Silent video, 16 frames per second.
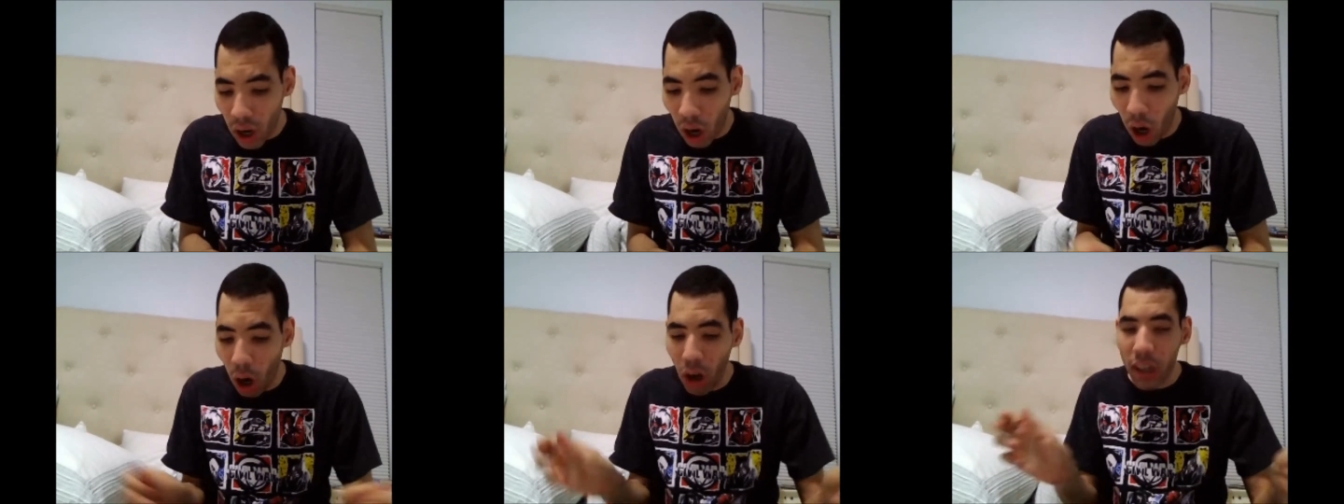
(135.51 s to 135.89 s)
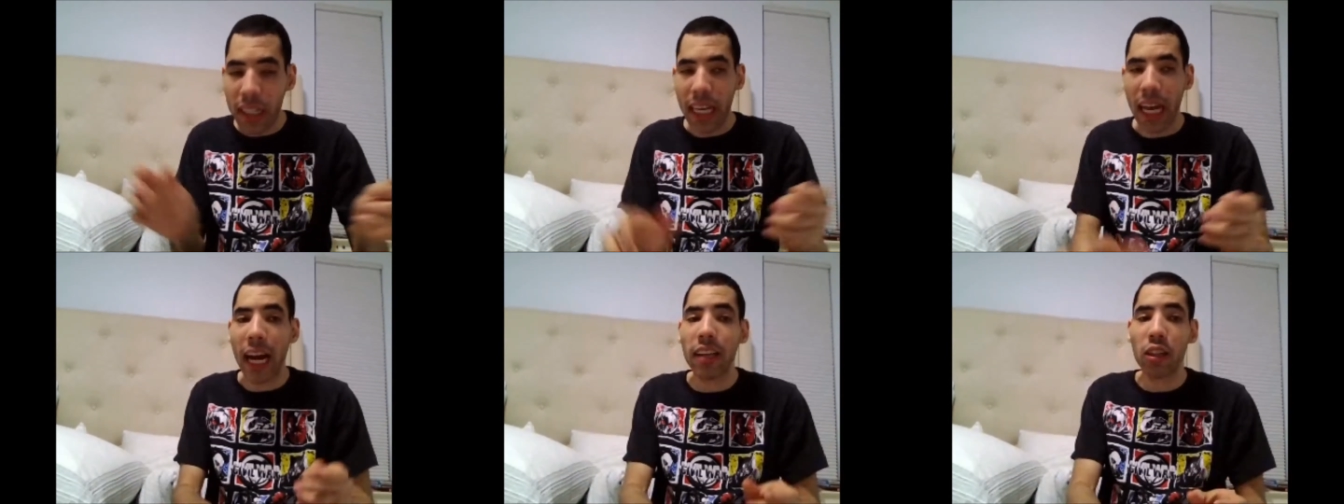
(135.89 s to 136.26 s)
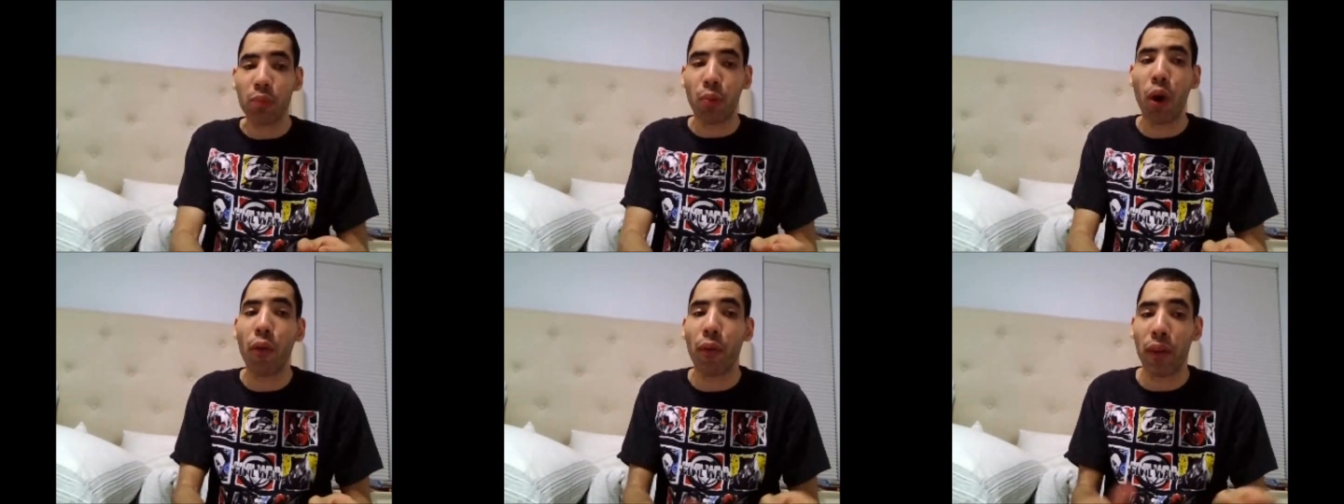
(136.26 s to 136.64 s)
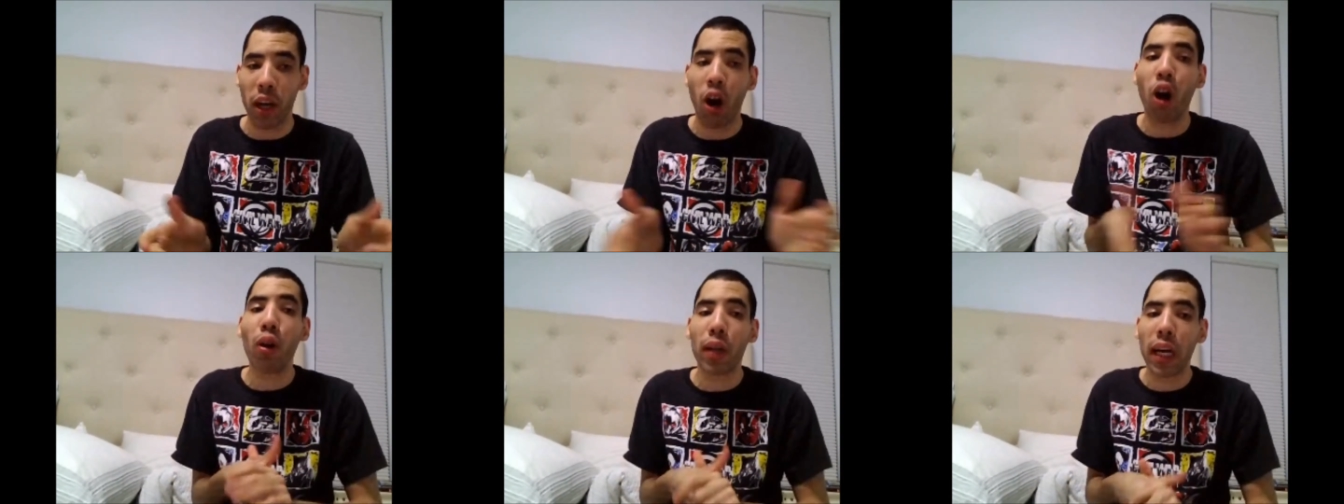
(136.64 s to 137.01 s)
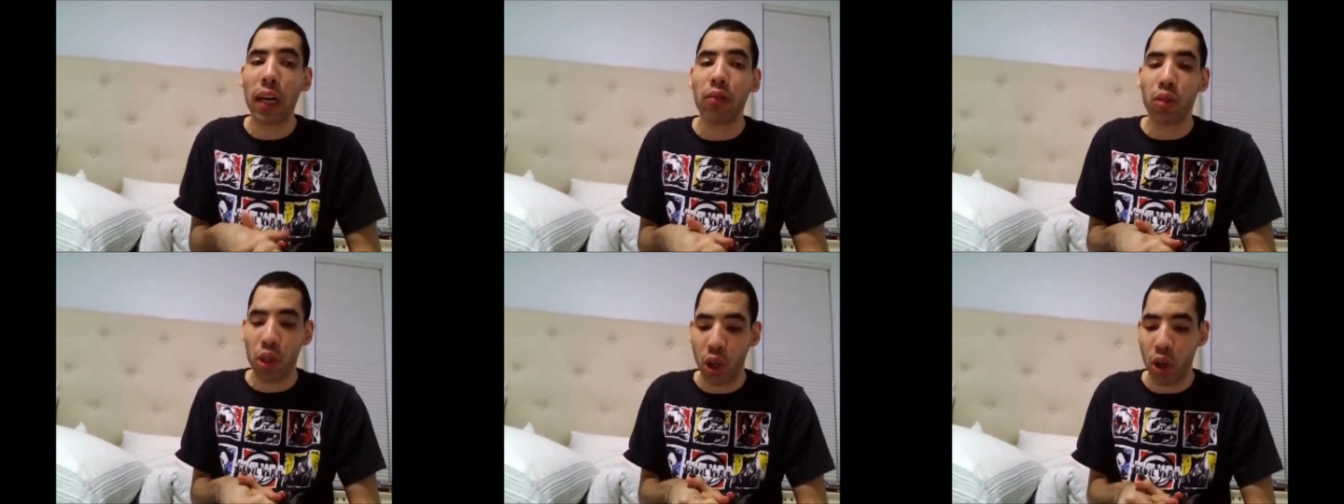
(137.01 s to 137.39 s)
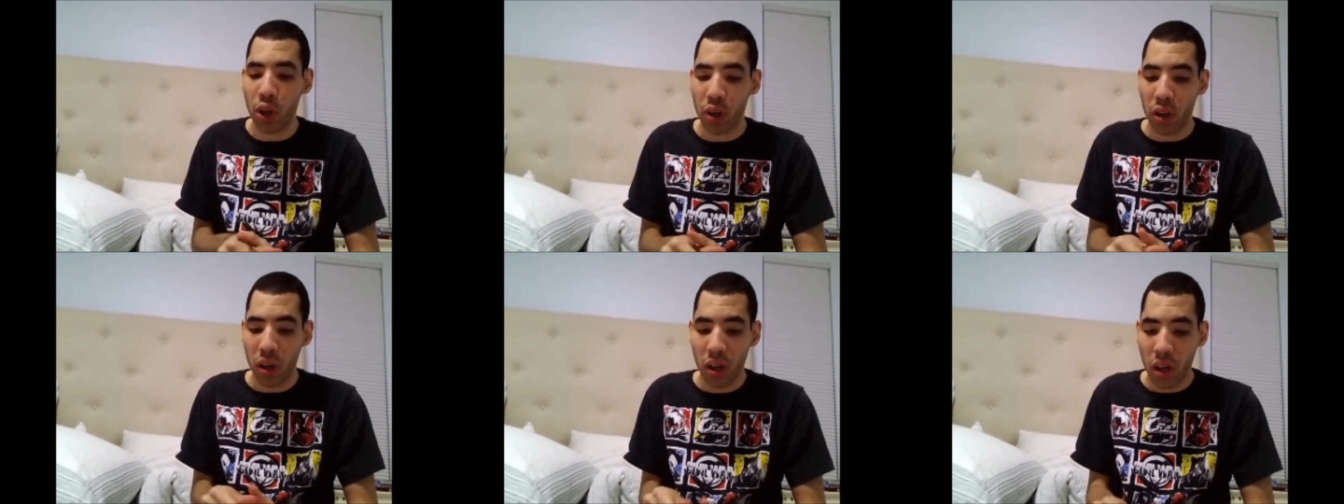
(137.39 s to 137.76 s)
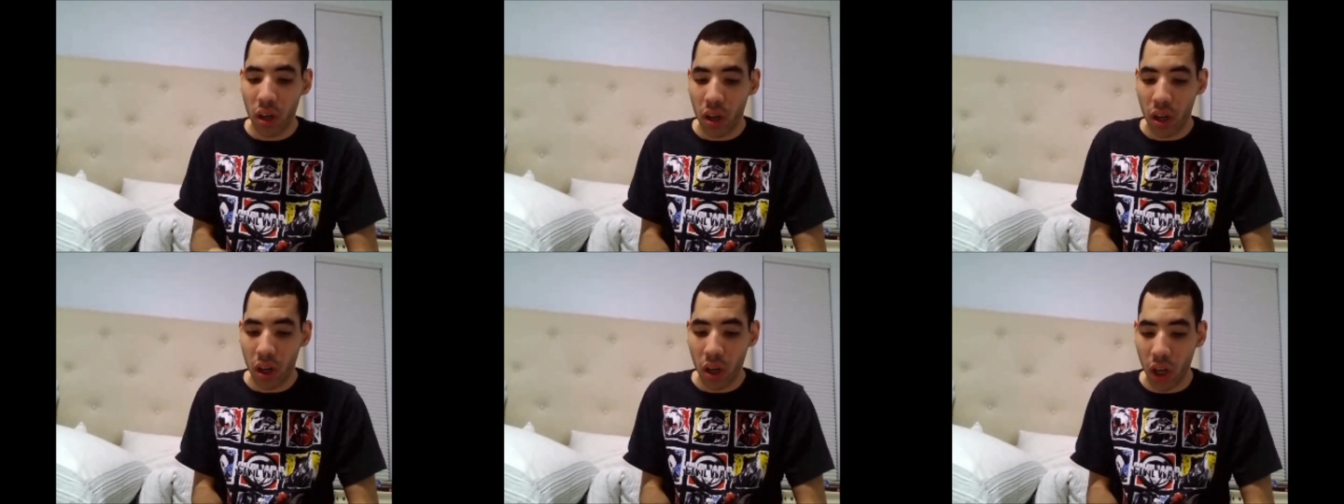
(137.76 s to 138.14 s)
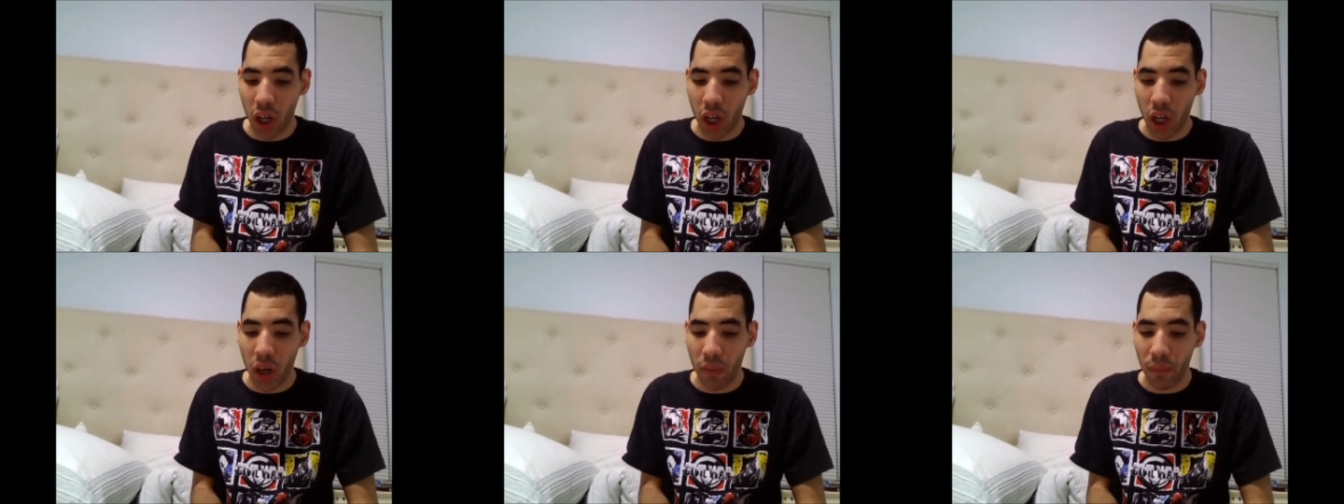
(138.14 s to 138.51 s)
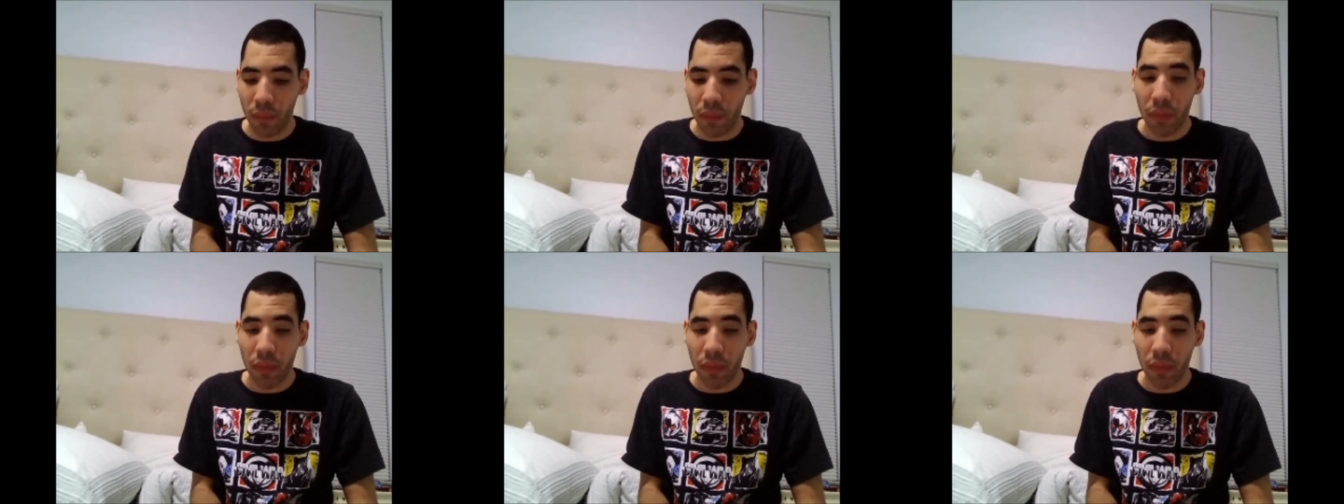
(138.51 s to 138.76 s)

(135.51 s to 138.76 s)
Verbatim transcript: All the cast is perfect. All the cast is good. Now,